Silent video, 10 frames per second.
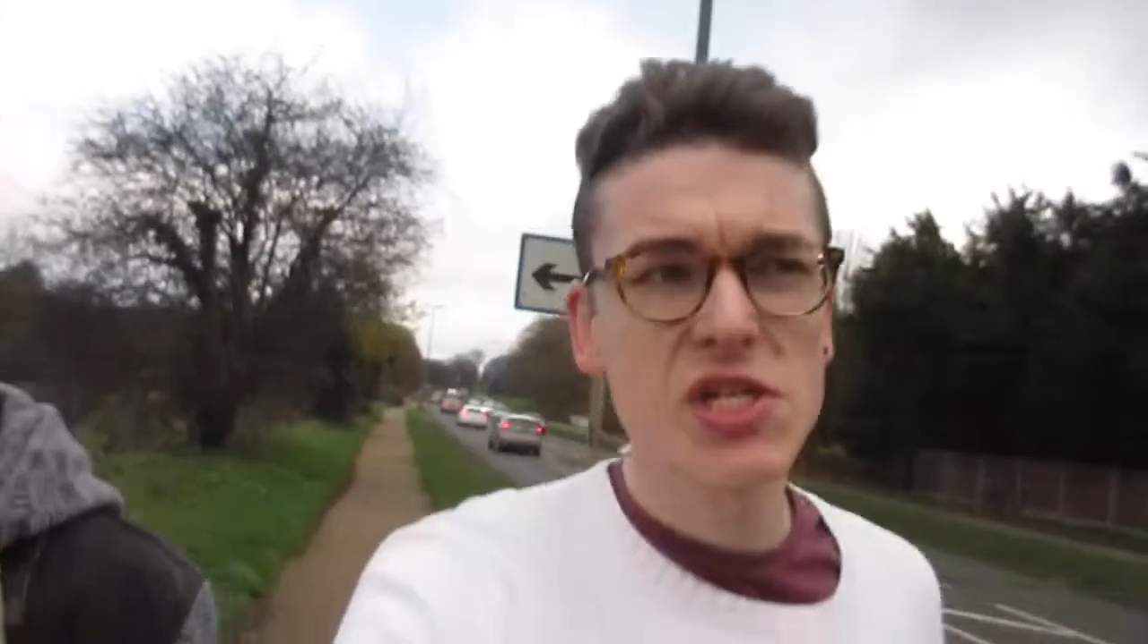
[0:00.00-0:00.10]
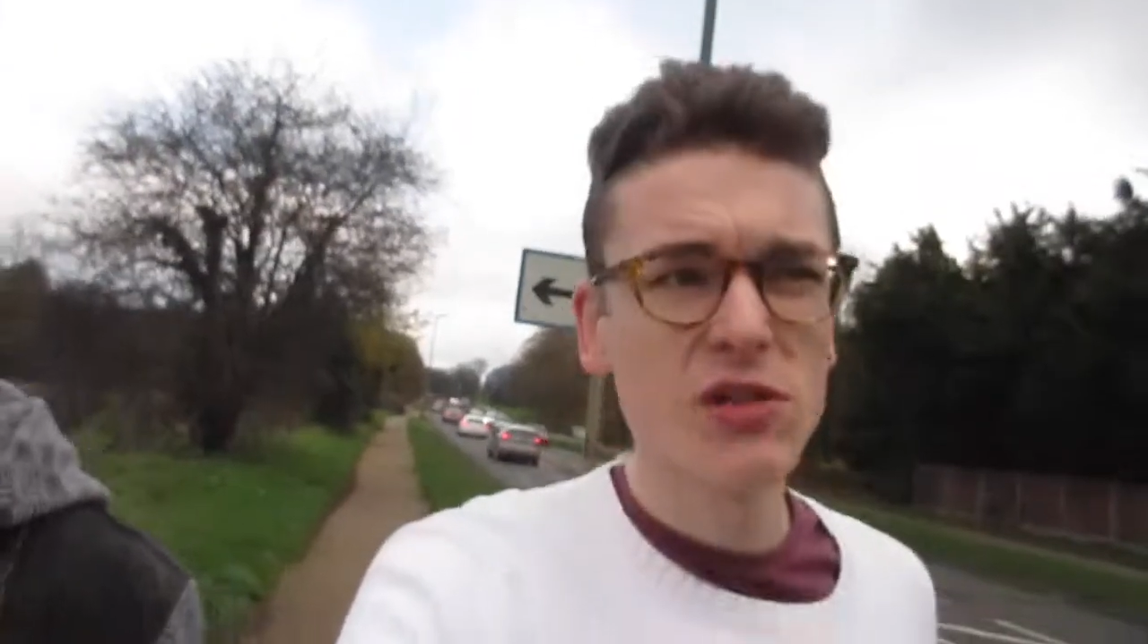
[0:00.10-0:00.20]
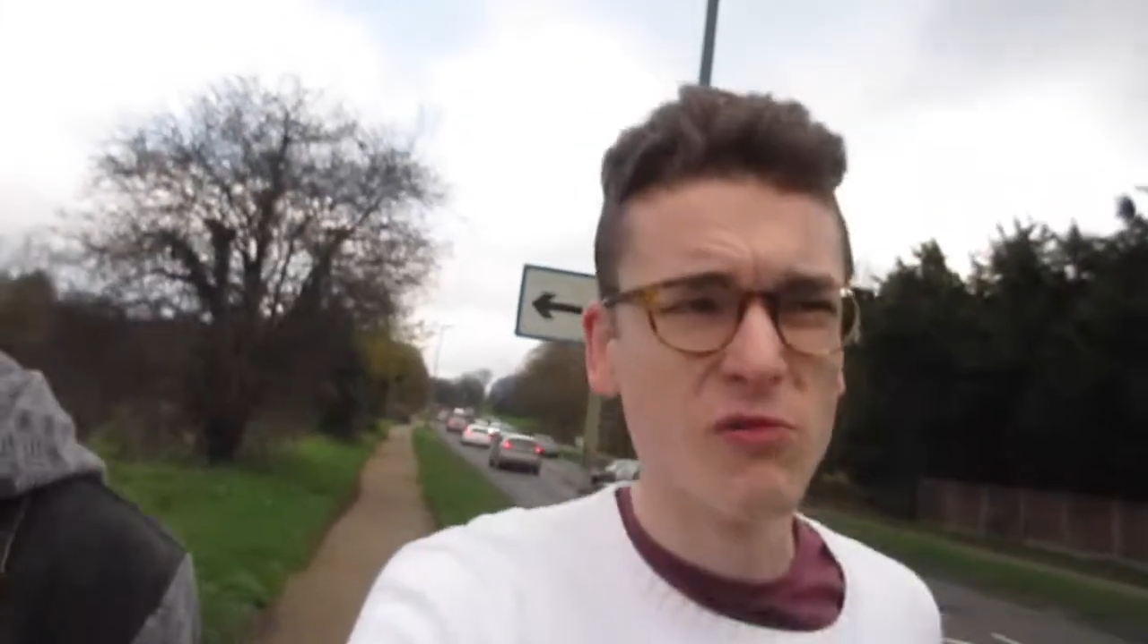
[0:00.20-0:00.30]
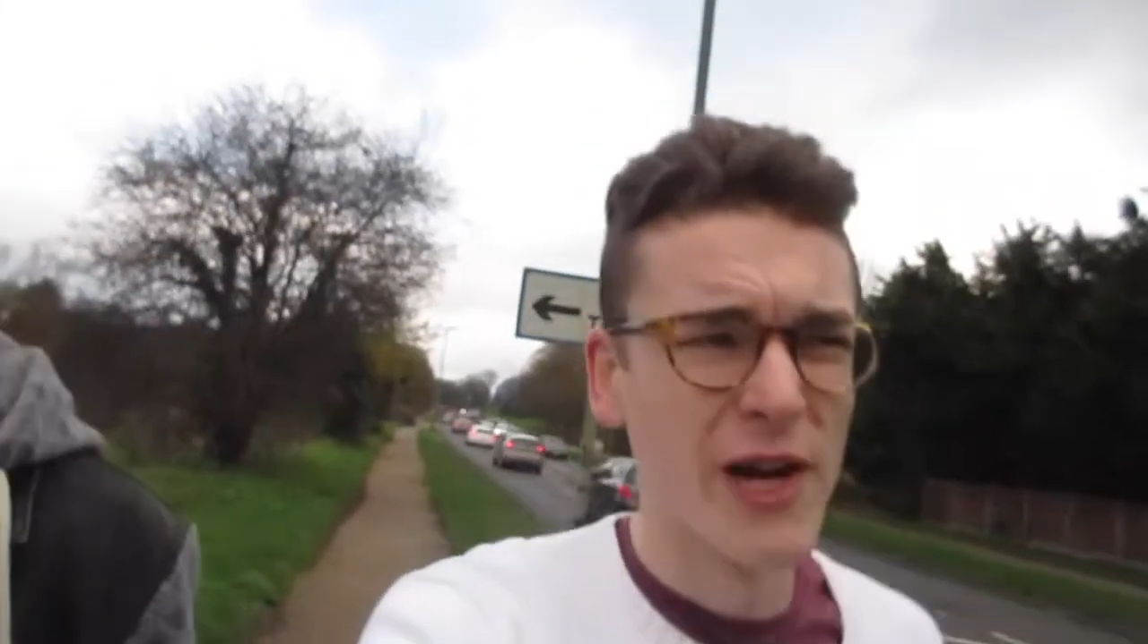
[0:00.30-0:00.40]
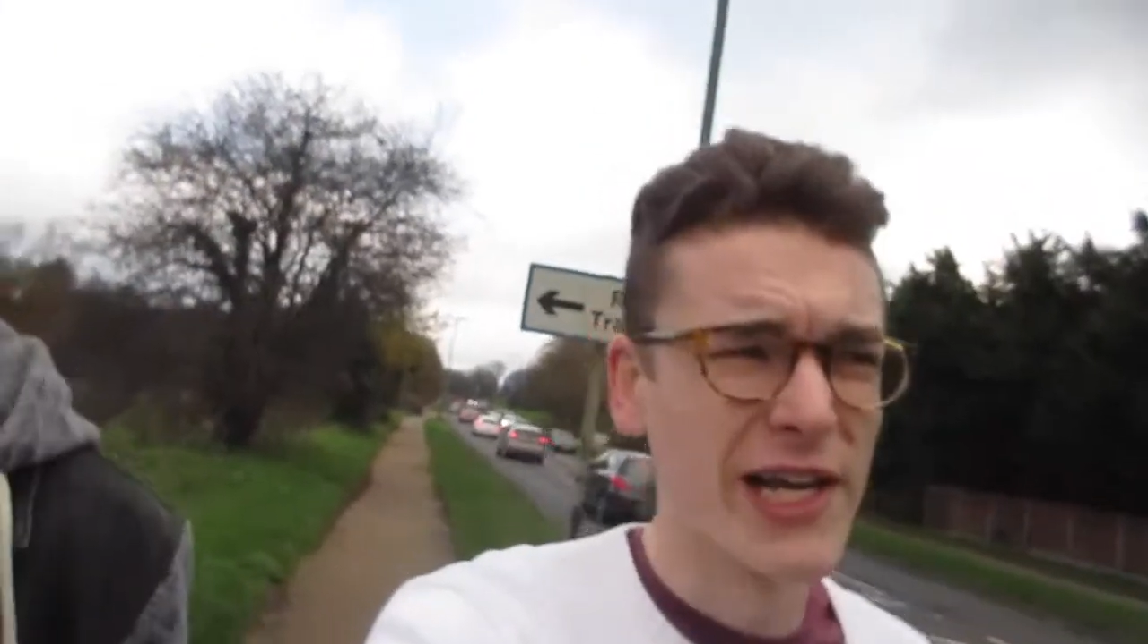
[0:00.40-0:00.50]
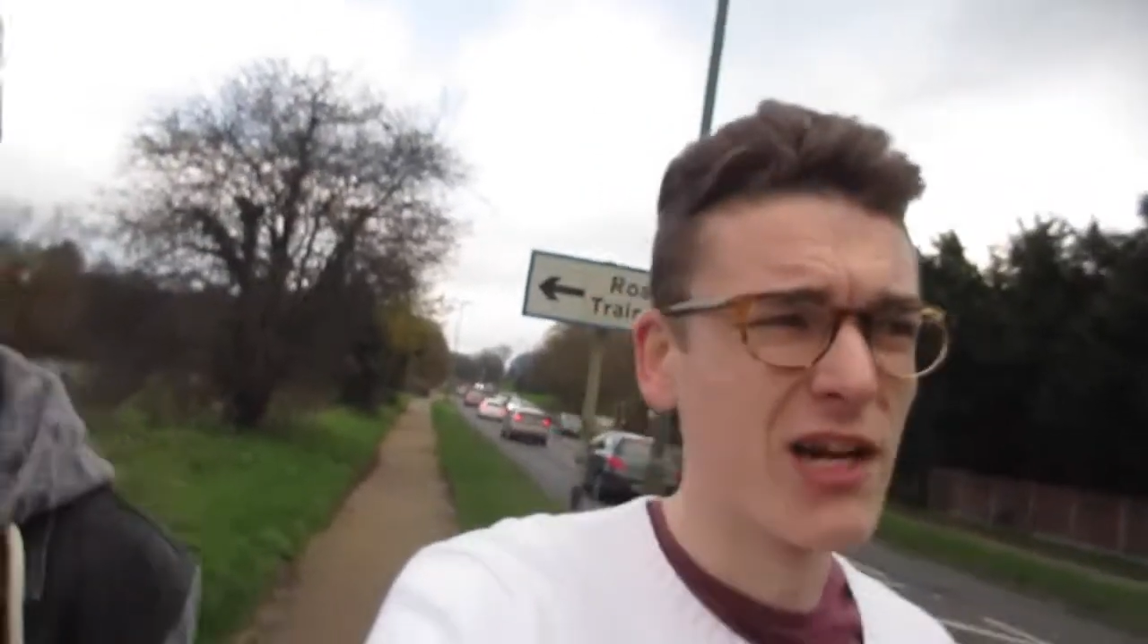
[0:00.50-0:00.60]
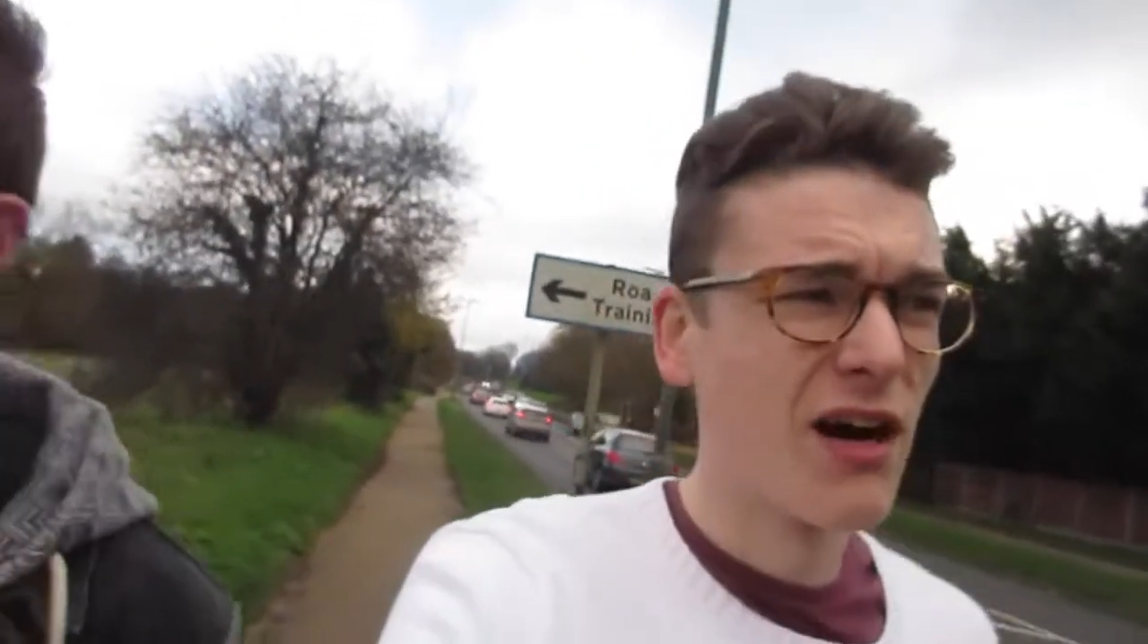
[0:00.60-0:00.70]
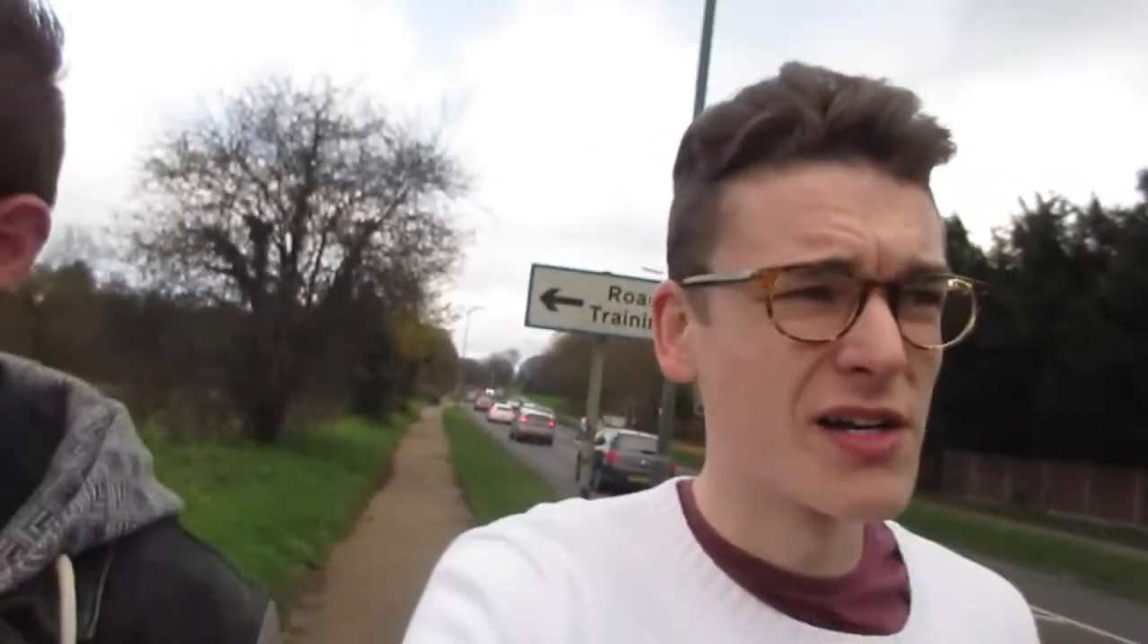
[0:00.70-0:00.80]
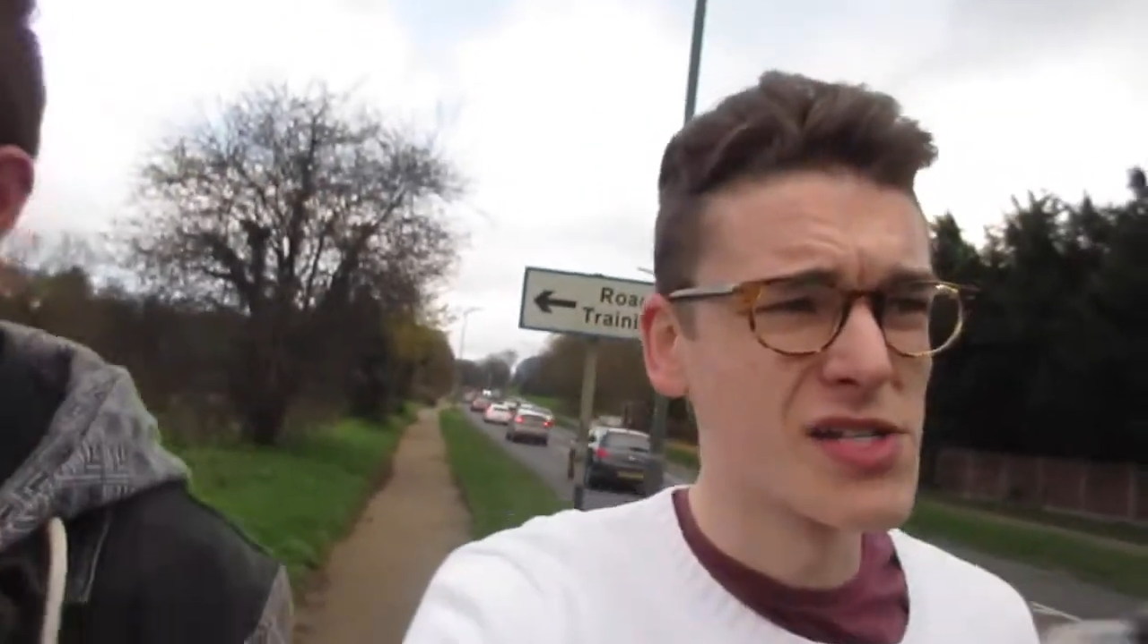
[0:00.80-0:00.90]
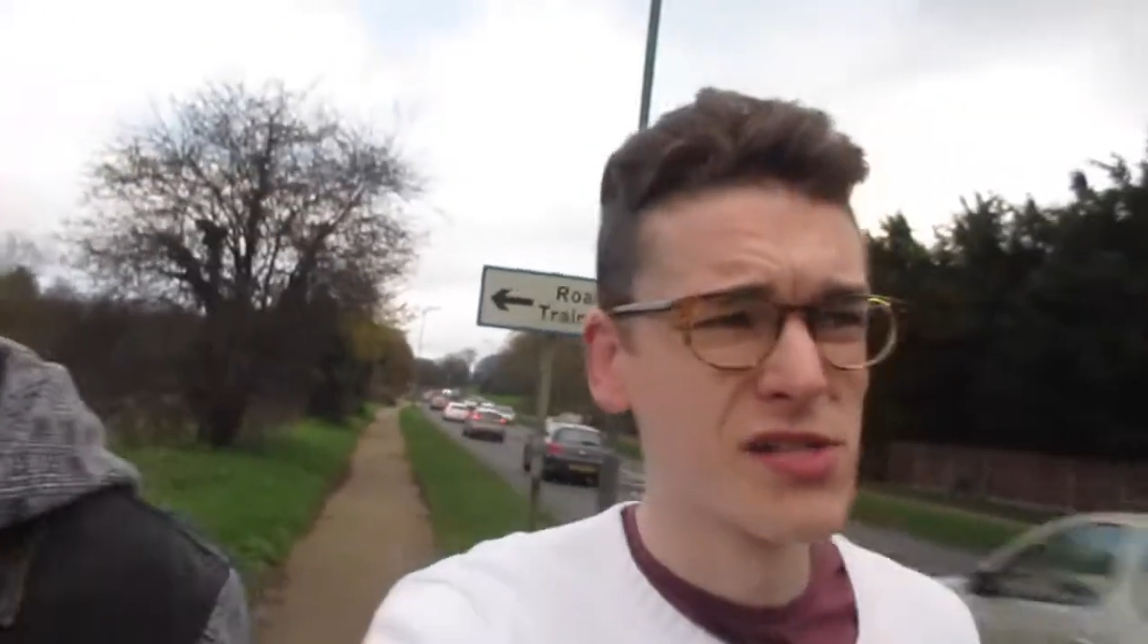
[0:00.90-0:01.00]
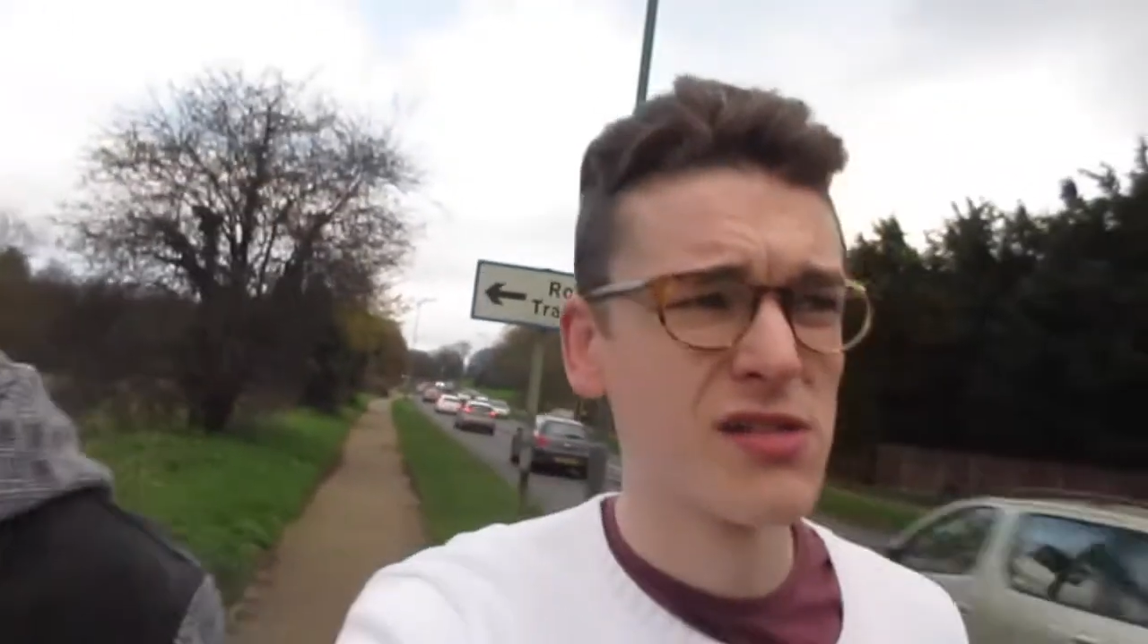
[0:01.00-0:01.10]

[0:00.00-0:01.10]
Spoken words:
still really nice.